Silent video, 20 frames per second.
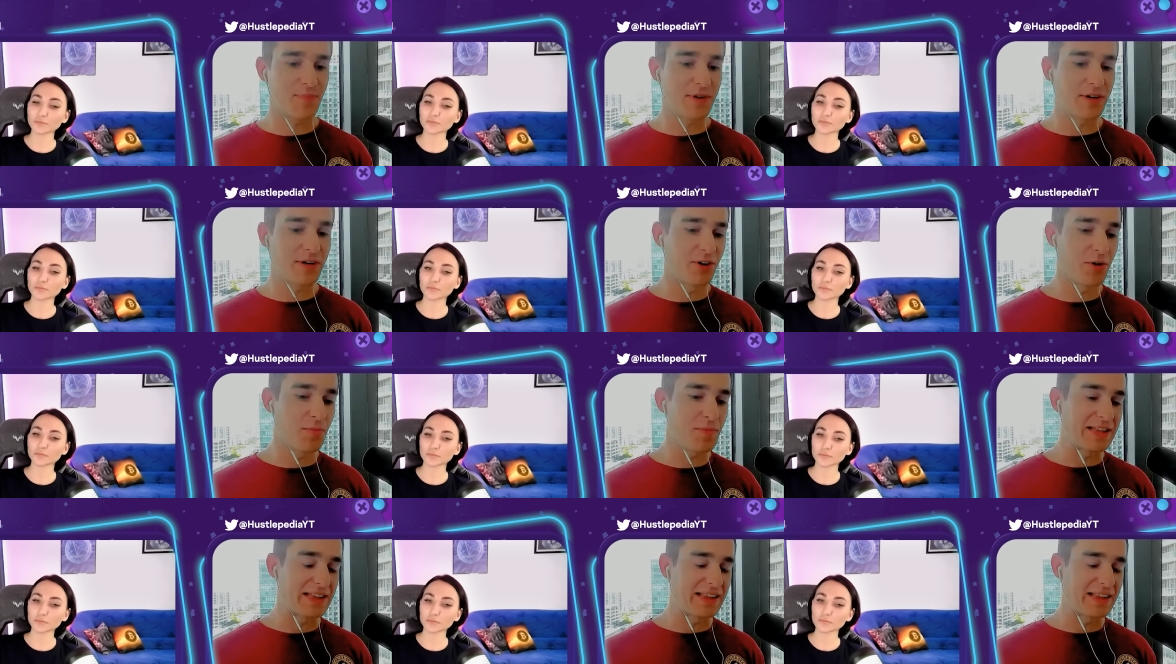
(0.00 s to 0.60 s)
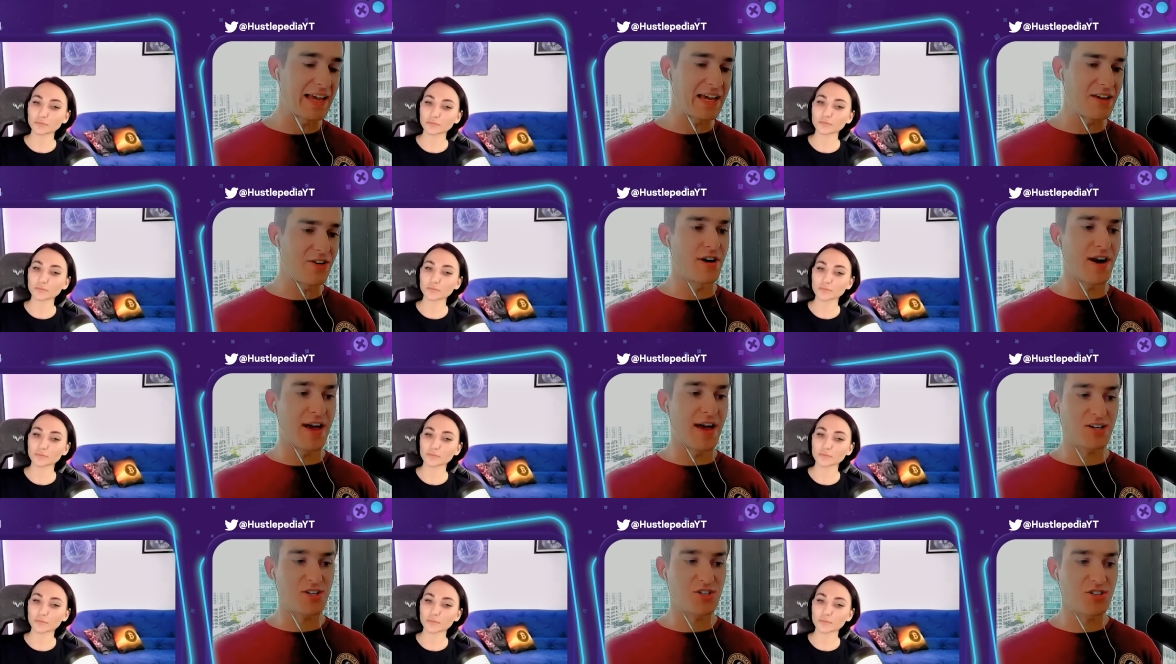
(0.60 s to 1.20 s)
Speaker 1: but it'll be later
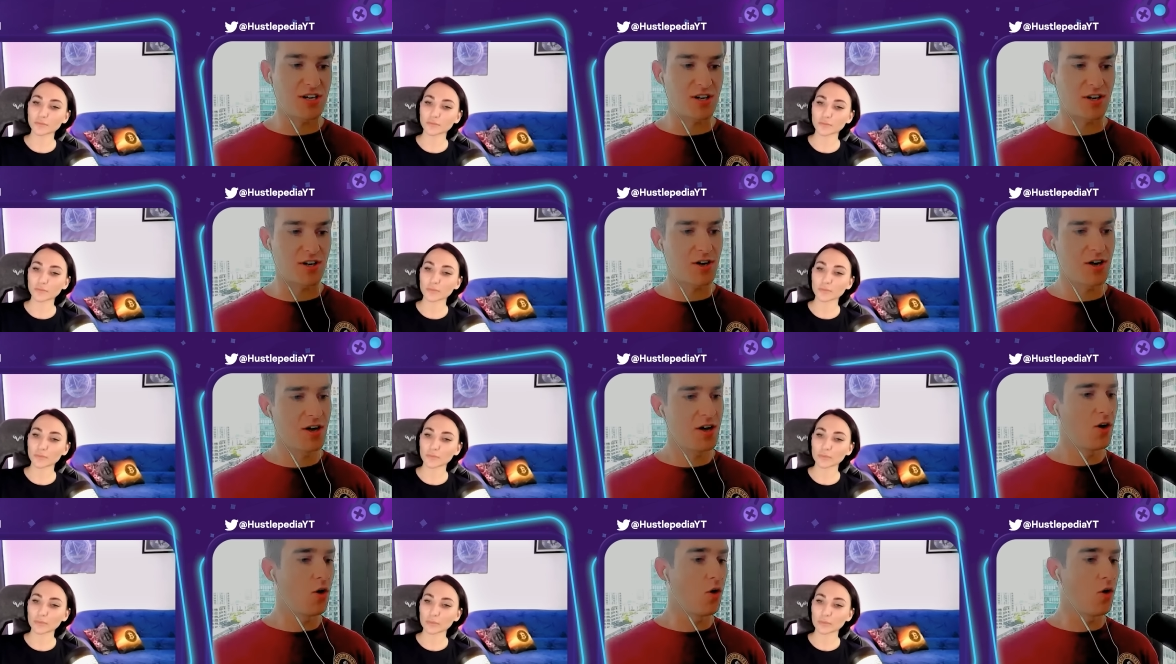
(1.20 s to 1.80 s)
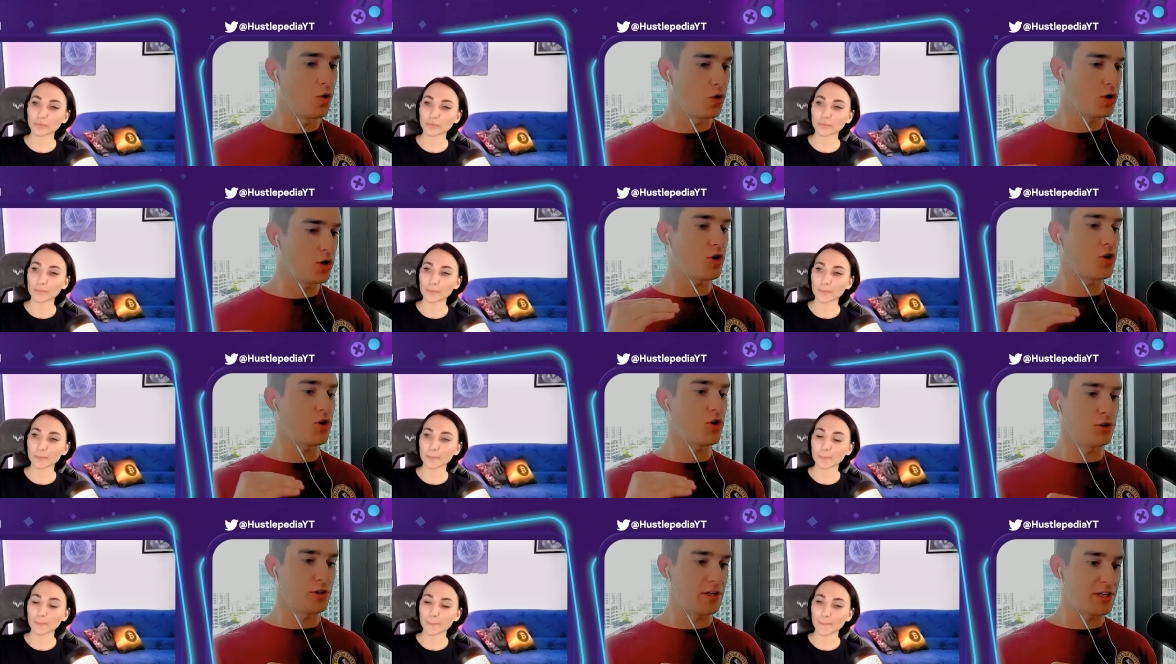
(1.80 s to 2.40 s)
next year or
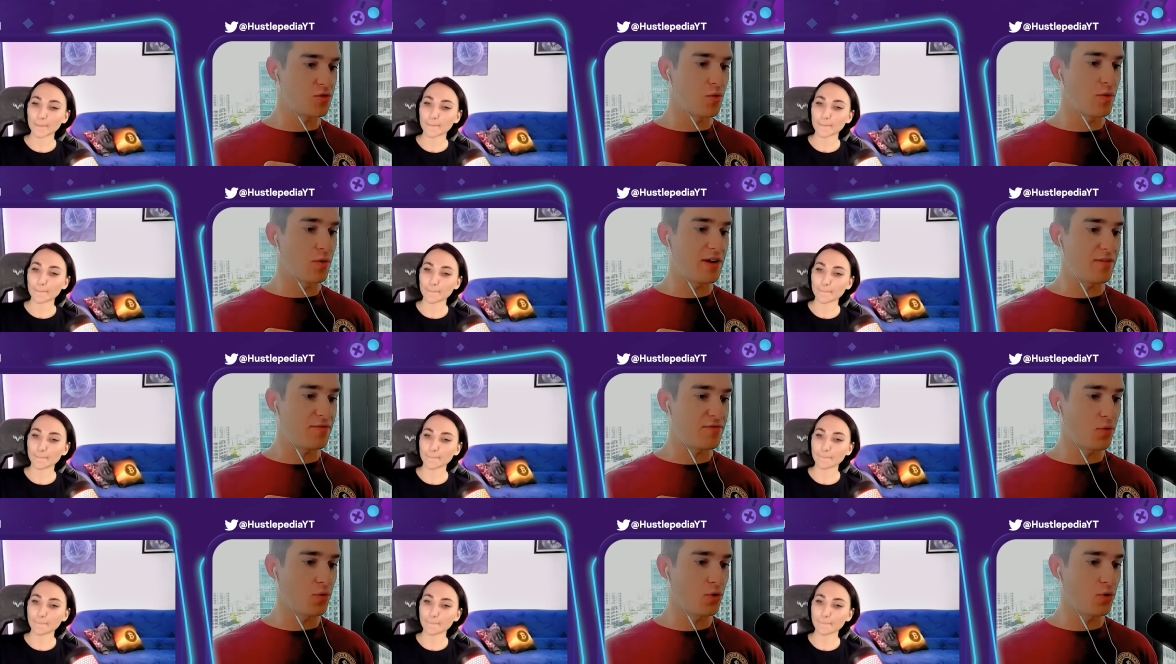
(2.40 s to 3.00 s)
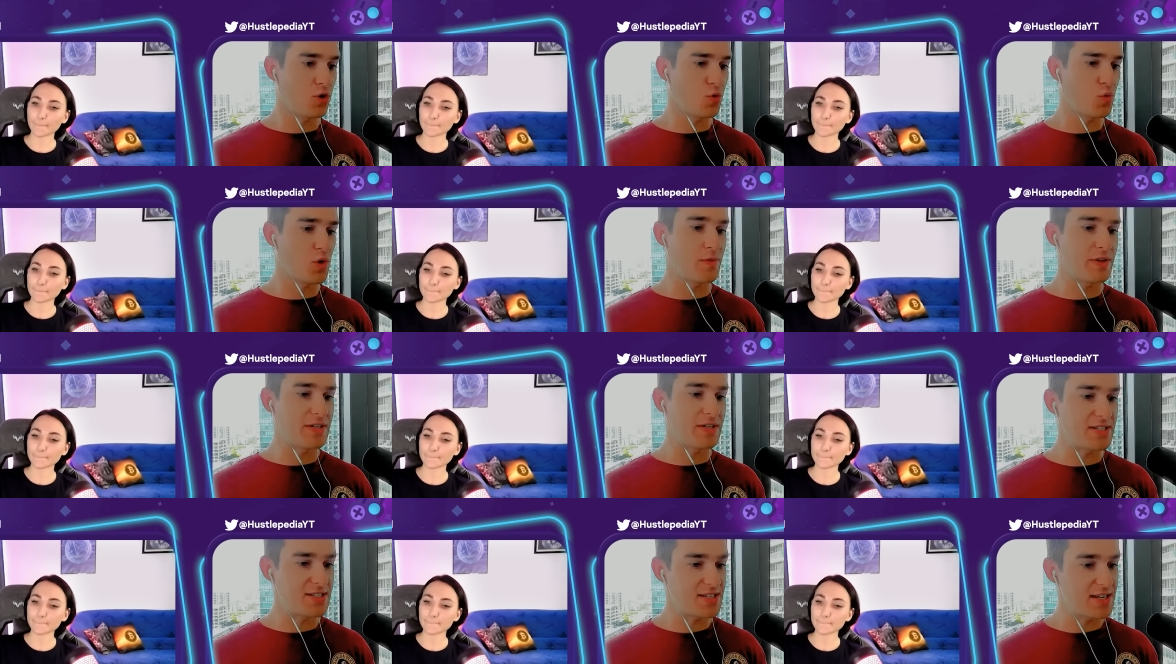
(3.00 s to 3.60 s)
early 24 where
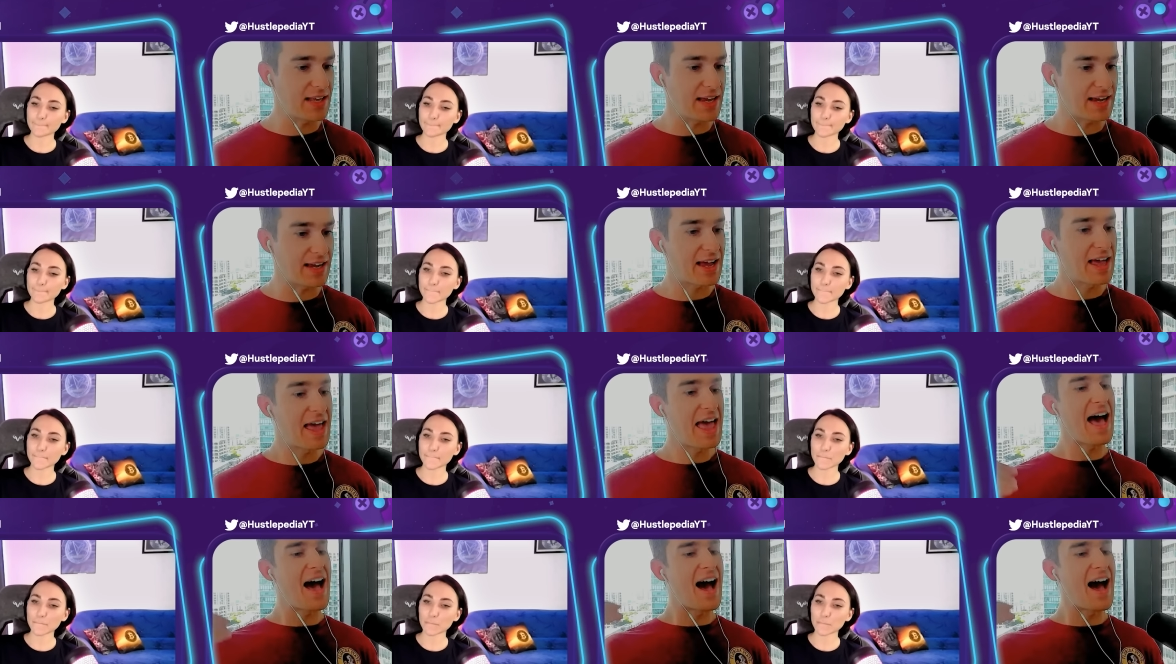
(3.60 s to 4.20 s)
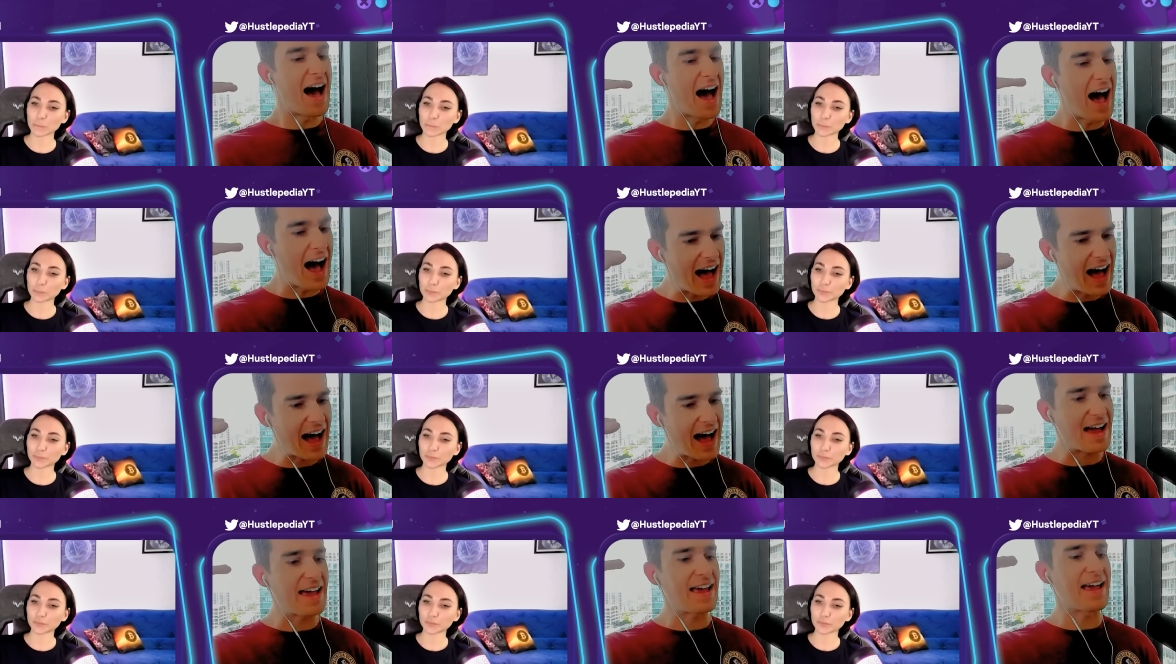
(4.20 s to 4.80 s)
we see like
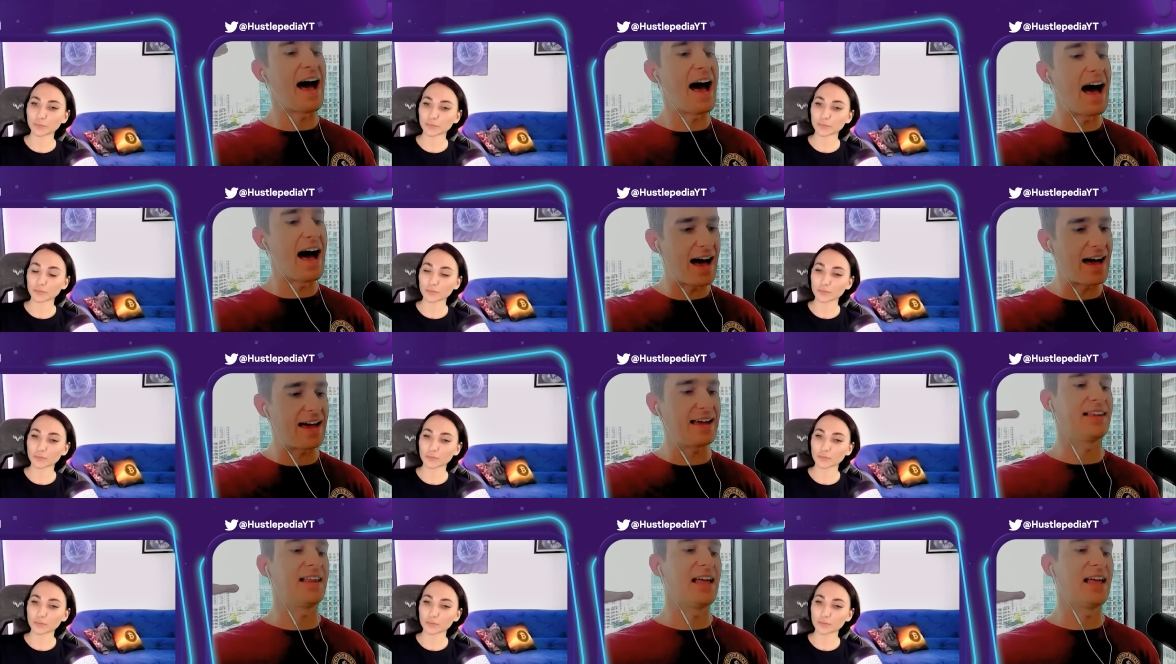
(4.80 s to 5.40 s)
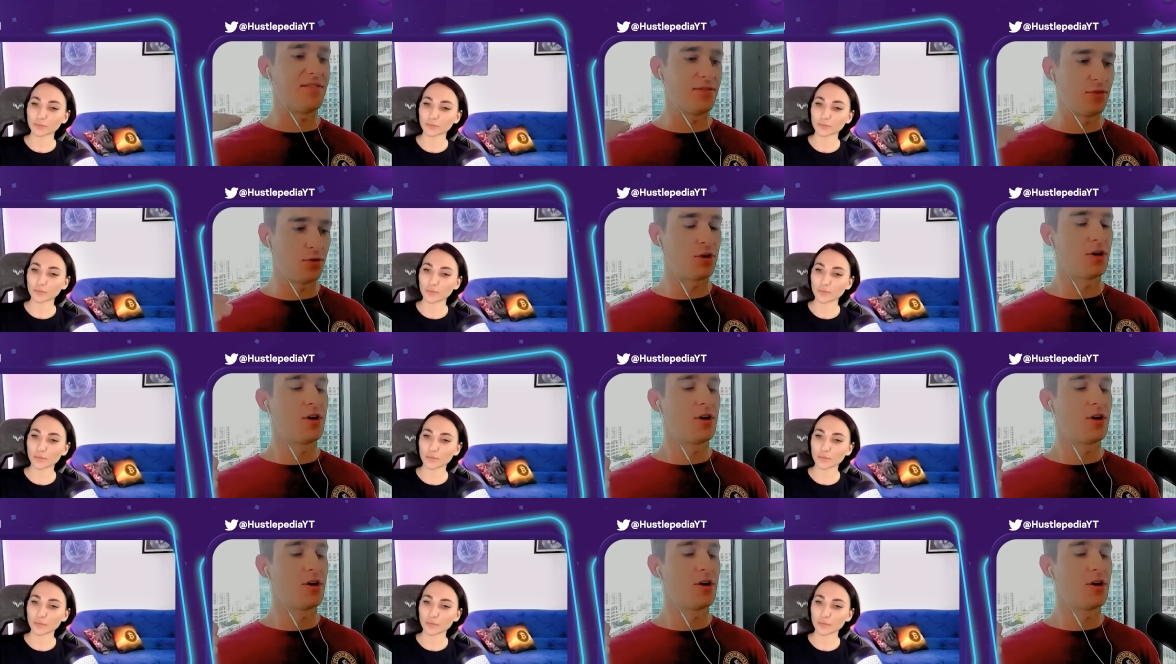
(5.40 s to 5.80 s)
high, high level